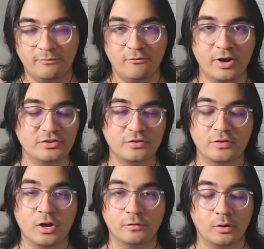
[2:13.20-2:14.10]
rest of
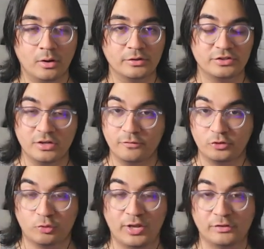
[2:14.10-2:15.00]
cover arts of
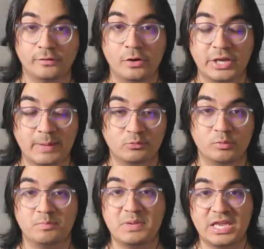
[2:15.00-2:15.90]
Grand Theft Auto games
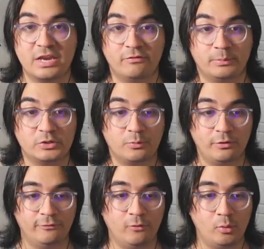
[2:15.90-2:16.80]
would be from this
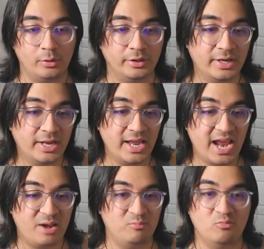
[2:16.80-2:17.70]
point forward,
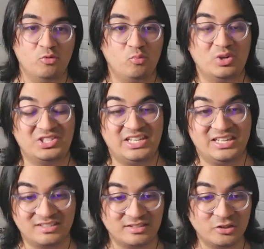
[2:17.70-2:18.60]
and was
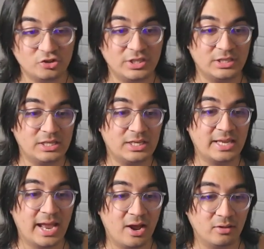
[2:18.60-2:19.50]
essentially the
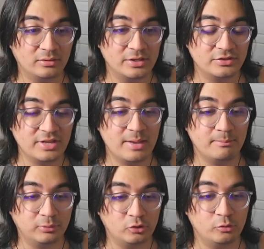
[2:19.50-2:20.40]
catalyst and
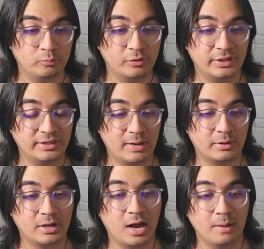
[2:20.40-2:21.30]
blueprint that
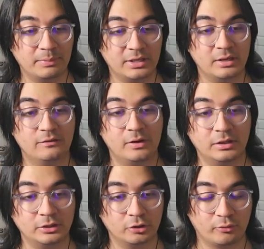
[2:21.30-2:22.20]
would copy of
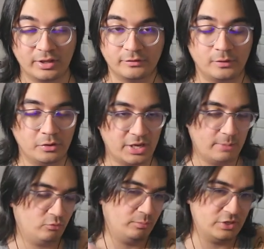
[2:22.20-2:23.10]
other Grand Theft Auto
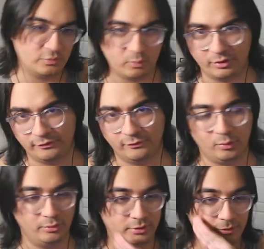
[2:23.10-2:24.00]
games from this point
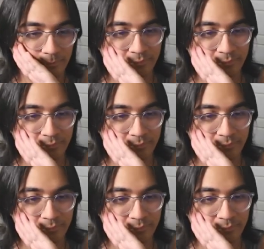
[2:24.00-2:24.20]
forward.